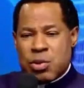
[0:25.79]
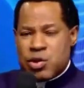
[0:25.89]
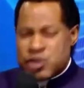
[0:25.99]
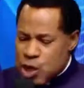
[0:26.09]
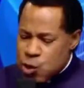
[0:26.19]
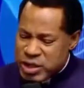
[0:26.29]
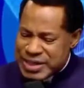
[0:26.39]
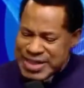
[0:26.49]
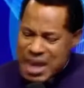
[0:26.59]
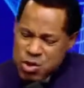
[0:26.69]
but until we
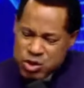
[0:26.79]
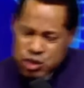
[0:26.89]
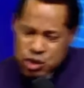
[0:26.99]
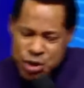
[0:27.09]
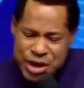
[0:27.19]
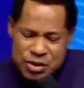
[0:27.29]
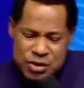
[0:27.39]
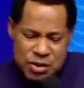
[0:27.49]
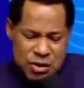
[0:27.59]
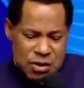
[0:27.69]
demonstrate